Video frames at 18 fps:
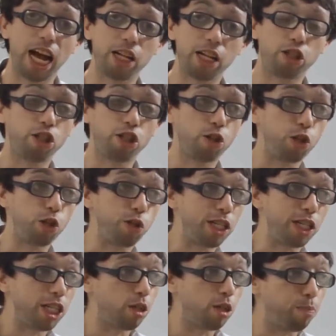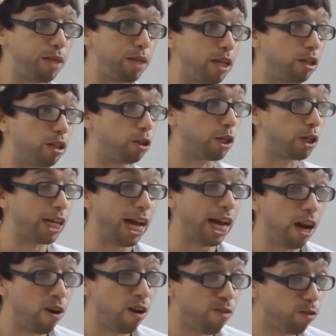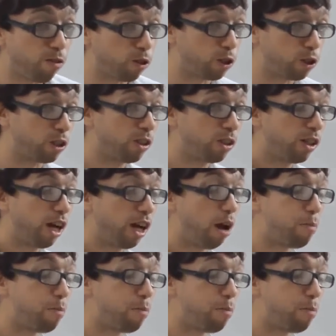And so you need to be a little careful